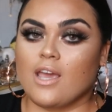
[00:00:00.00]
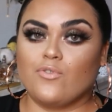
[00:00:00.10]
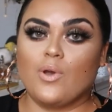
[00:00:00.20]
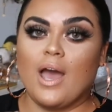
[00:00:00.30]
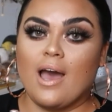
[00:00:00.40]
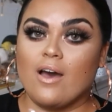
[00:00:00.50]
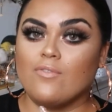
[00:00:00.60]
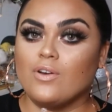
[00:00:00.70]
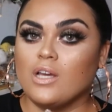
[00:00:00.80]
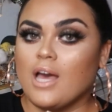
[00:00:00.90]
If you
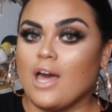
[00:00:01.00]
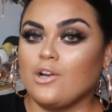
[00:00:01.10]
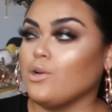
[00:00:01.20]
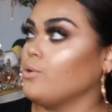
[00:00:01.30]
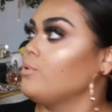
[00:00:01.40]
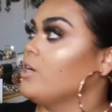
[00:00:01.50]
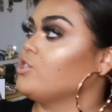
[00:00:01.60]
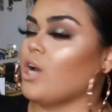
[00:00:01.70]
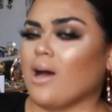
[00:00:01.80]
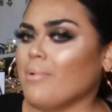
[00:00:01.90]
have, I don't know, a
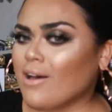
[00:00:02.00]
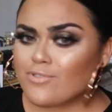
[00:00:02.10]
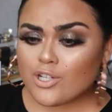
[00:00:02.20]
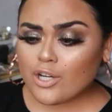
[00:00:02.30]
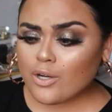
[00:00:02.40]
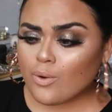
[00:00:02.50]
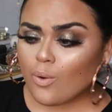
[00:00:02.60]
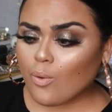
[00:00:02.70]
job after.